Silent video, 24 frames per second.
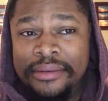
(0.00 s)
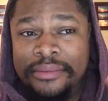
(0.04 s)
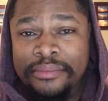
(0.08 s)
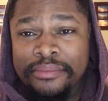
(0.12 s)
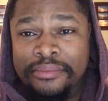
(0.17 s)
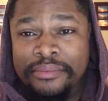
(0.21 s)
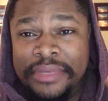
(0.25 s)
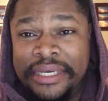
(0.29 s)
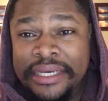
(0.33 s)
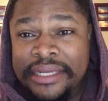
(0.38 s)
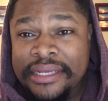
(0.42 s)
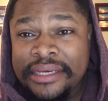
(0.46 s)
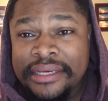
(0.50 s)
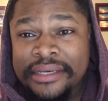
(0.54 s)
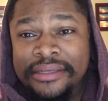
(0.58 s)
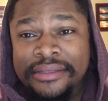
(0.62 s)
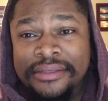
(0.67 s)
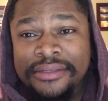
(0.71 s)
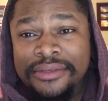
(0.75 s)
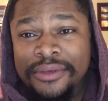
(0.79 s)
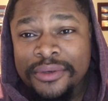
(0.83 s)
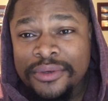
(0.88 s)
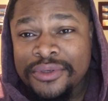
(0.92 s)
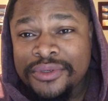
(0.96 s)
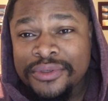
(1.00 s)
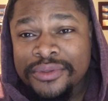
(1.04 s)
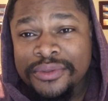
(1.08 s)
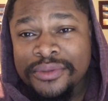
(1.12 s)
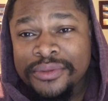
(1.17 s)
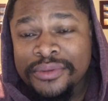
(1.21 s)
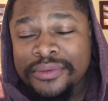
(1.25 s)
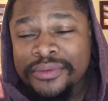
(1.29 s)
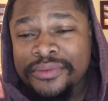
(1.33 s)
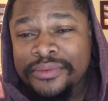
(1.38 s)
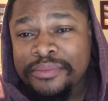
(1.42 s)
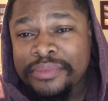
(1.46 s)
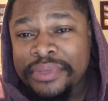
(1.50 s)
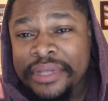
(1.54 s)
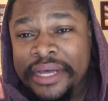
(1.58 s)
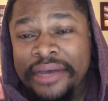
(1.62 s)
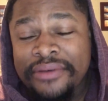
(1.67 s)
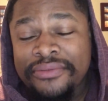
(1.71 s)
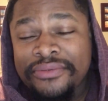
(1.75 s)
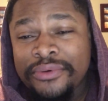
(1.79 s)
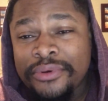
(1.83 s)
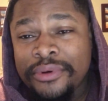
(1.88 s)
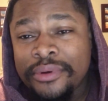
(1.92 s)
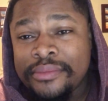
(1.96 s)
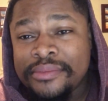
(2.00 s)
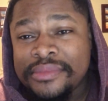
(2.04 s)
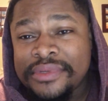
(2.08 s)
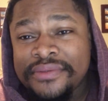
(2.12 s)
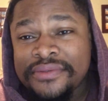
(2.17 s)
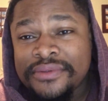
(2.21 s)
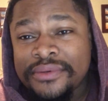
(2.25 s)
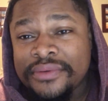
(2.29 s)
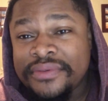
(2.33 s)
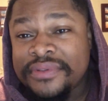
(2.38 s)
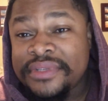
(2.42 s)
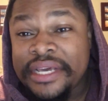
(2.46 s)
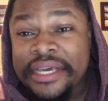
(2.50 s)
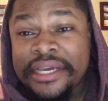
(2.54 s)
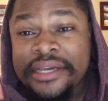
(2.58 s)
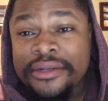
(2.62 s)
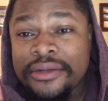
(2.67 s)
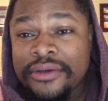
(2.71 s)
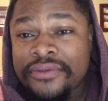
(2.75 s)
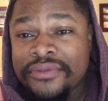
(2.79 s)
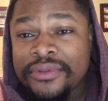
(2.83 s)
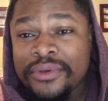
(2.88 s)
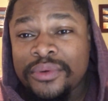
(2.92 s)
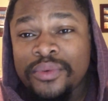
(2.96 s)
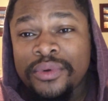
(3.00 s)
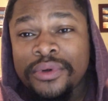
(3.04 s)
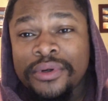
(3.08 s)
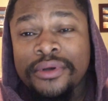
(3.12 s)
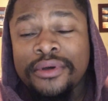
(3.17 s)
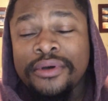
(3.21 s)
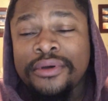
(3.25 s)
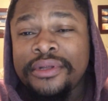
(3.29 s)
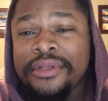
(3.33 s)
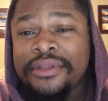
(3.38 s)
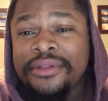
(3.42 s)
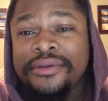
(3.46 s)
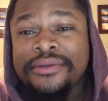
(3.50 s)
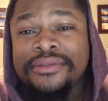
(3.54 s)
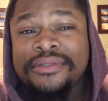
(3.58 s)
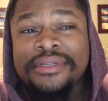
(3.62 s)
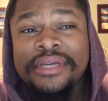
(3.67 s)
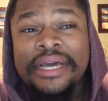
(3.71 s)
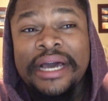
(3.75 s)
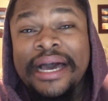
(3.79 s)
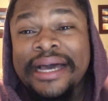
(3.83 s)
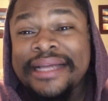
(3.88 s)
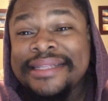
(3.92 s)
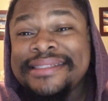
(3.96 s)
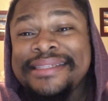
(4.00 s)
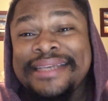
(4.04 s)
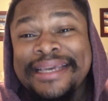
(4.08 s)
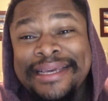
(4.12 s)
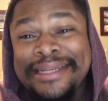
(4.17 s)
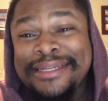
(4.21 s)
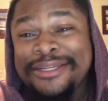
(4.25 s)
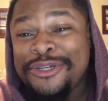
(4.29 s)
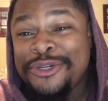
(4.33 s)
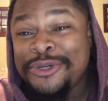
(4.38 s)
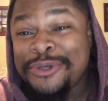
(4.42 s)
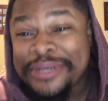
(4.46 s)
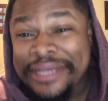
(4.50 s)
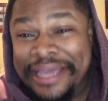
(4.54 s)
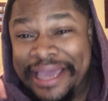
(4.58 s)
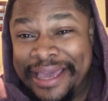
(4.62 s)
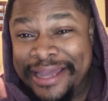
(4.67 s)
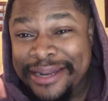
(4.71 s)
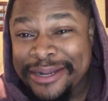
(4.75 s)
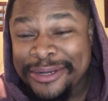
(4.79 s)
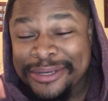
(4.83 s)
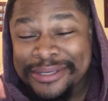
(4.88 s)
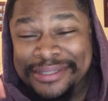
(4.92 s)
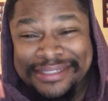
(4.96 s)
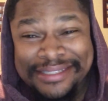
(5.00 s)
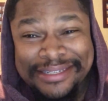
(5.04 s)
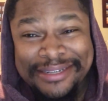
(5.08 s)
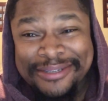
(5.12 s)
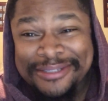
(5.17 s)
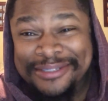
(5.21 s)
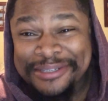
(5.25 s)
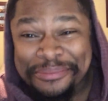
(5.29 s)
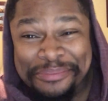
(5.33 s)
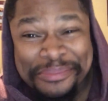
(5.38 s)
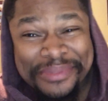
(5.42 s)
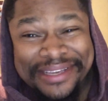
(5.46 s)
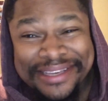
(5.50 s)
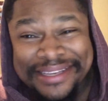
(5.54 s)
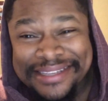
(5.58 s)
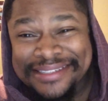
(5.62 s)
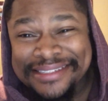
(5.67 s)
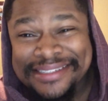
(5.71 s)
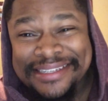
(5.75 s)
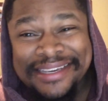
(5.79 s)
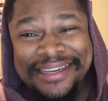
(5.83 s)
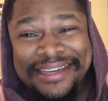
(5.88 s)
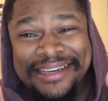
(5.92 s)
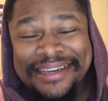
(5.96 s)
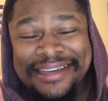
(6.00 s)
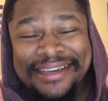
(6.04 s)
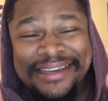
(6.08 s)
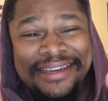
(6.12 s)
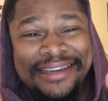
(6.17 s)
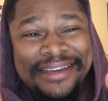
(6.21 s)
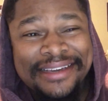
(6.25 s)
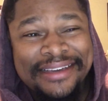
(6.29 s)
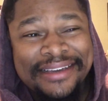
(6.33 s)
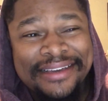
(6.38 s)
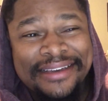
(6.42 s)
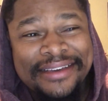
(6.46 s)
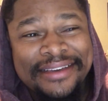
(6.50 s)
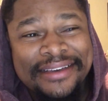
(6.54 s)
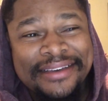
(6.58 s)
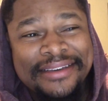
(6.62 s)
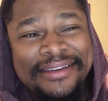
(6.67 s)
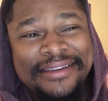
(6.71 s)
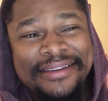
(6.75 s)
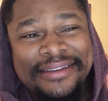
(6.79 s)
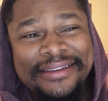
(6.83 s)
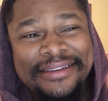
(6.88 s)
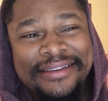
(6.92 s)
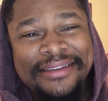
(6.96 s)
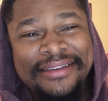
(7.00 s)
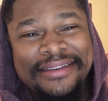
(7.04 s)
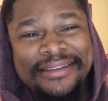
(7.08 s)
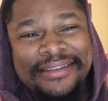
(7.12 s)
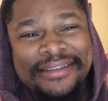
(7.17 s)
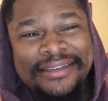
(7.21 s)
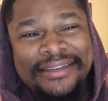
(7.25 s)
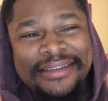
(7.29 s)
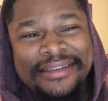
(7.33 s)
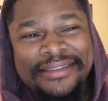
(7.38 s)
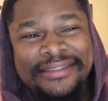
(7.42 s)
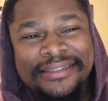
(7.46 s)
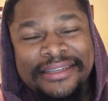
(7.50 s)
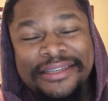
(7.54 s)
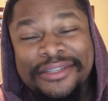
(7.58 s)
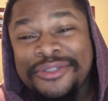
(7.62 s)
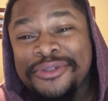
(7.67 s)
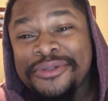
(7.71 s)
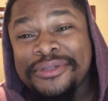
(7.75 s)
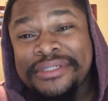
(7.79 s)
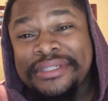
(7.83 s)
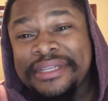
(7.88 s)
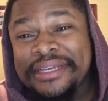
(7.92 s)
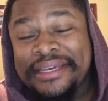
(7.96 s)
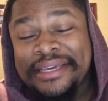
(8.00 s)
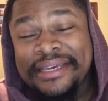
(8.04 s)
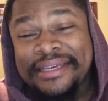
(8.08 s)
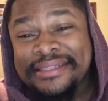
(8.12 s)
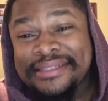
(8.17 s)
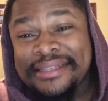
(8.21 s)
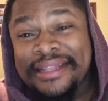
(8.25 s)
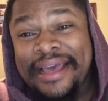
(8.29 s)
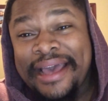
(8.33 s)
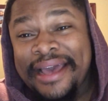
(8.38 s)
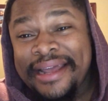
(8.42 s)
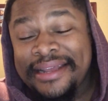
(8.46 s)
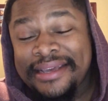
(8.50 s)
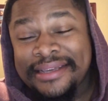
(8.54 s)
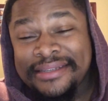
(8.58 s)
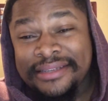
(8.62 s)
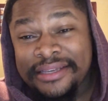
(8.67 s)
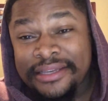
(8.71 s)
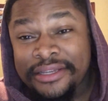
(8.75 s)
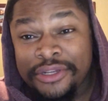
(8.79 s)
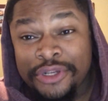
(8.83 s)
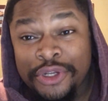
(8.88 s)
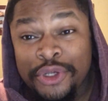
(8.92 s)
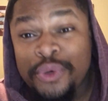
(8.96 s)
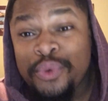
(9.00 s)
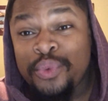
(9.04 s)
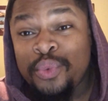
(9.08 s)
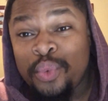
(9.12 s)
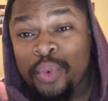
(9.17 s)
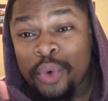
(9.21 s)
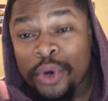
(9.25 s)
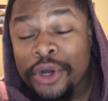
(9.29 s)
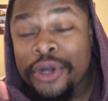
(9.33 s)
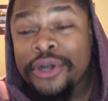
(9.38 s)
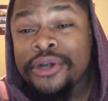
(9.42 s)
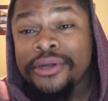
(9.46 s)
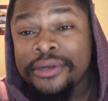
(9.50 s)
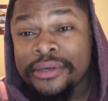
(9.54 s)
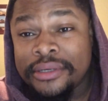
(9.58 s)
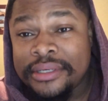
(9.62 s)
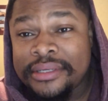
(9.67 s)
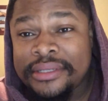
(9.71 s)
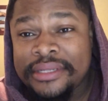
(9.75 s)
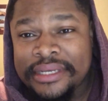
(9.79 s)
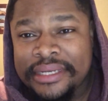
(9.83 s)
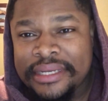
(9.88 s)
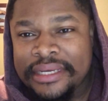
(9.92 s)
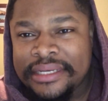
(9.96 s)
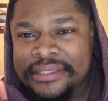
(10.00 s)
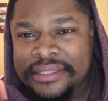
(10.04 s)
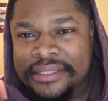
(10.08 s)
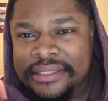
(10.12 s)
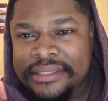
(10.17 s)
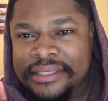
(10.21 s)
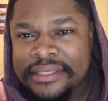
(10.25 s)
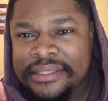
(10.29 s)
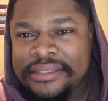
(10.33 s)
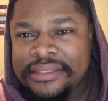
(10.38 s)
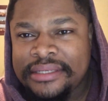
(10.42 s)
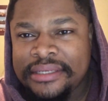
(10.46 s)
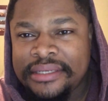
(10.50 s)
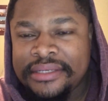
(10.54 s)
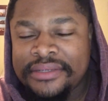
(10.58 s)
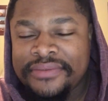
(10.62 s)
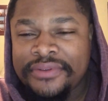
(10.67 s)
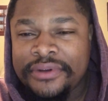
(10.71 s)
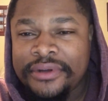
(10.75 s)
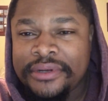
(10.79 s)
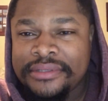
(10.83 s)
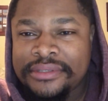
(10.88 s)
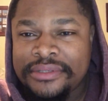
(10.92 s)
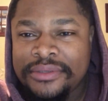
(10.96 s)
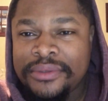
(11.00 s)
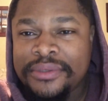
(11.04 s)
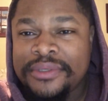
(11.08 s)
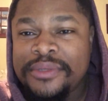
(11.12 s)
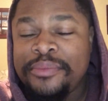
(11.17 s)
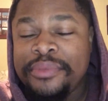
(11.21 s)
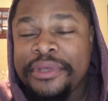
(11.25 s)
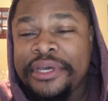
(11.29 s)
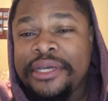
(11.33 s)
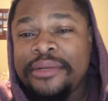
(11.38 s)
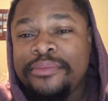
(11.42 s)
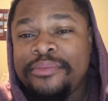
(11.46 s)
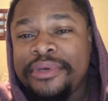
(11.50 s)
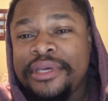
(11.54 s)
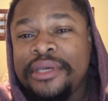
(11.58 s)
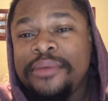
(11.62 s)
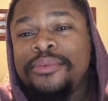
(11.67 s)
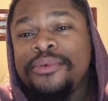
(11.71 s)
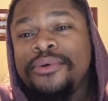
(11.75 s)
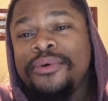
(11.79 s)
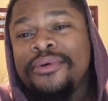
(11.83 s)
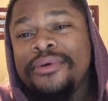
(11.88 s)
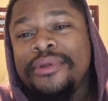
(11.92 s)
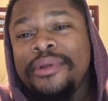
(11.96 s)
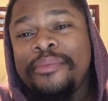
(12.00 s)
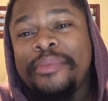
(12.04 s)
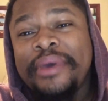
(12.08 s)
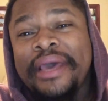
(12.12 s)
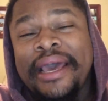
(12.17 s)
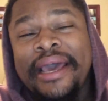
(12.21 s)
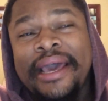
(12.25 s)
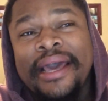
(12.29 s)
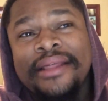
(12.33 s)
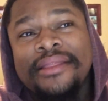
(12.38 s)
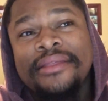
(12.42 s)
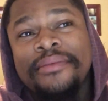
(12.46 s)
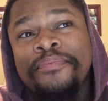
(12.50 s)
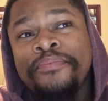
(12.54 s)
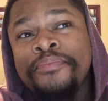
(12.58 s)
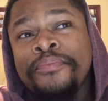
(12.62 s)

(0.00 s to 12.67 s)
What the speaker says: media and social platforms have sort of taken over the world, and there's content creators, something uh, as interesting as that, as a new word that has existed as far as to explain people on a path.